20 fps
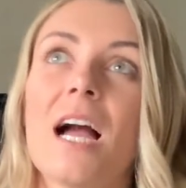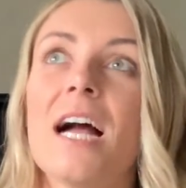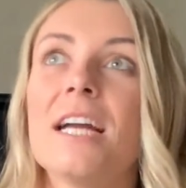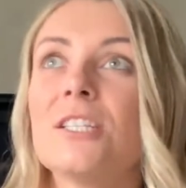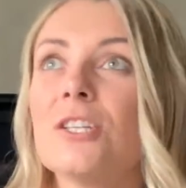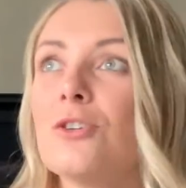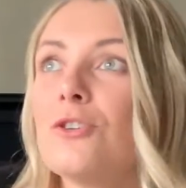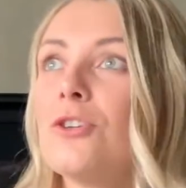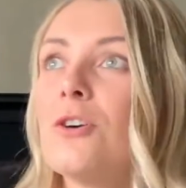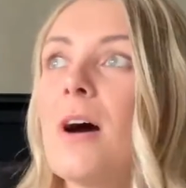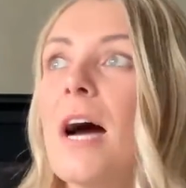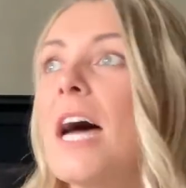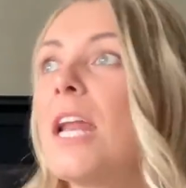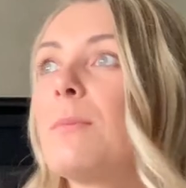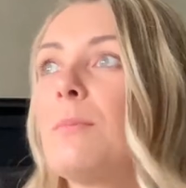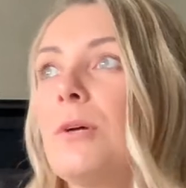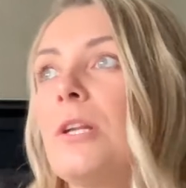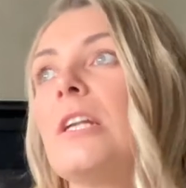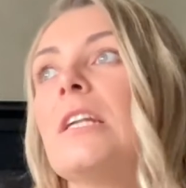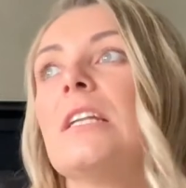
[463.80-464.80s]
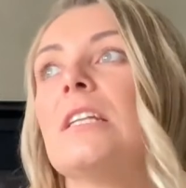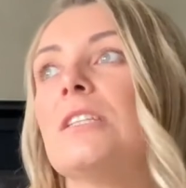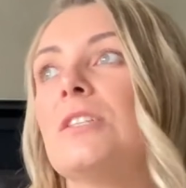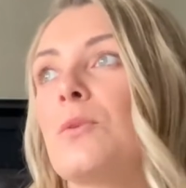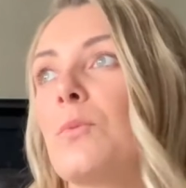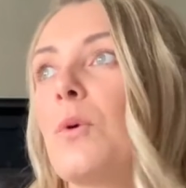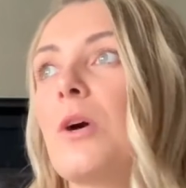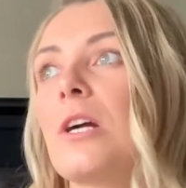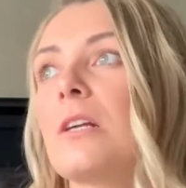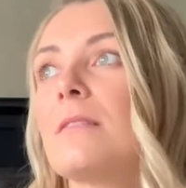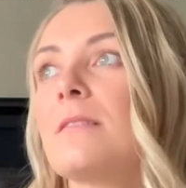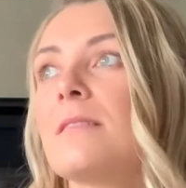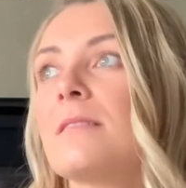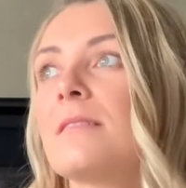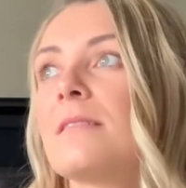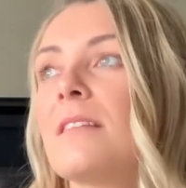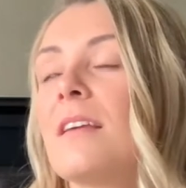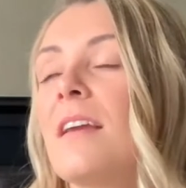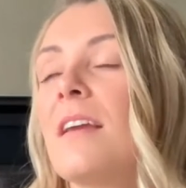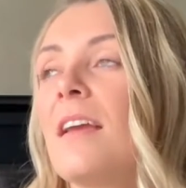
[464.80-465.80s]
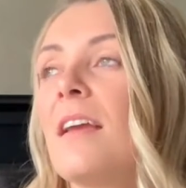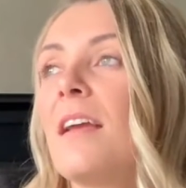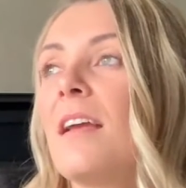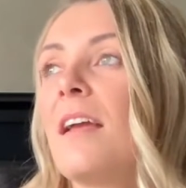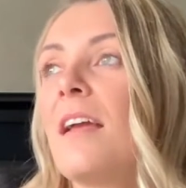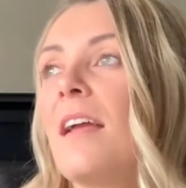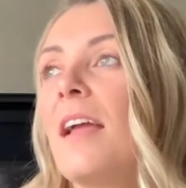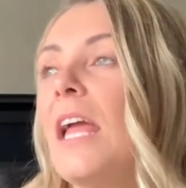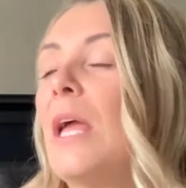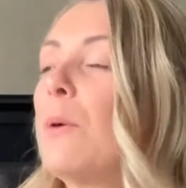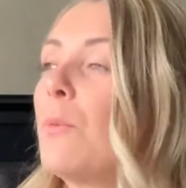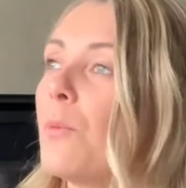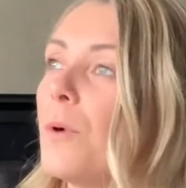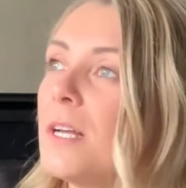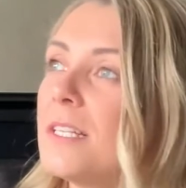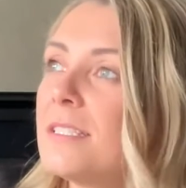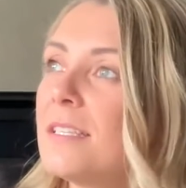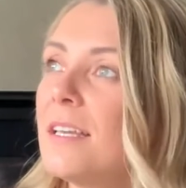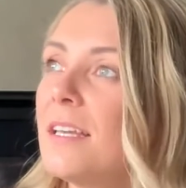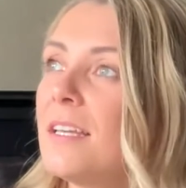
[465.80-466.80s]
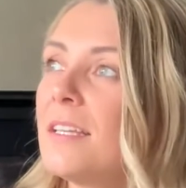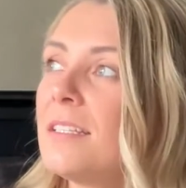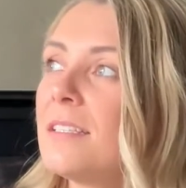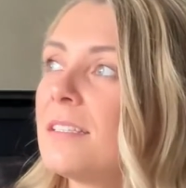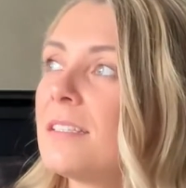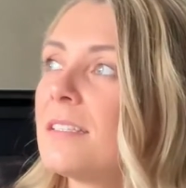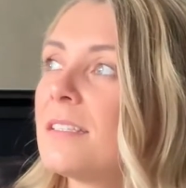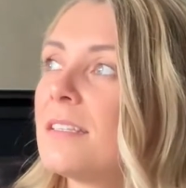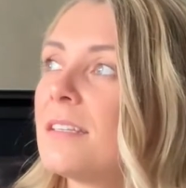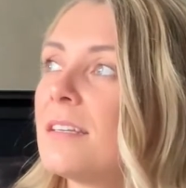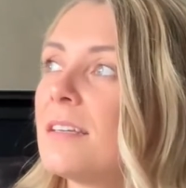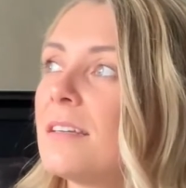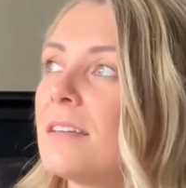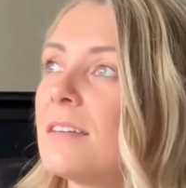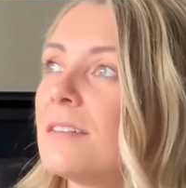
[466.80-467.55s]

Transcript: I don't know how to put it into words. It wasn't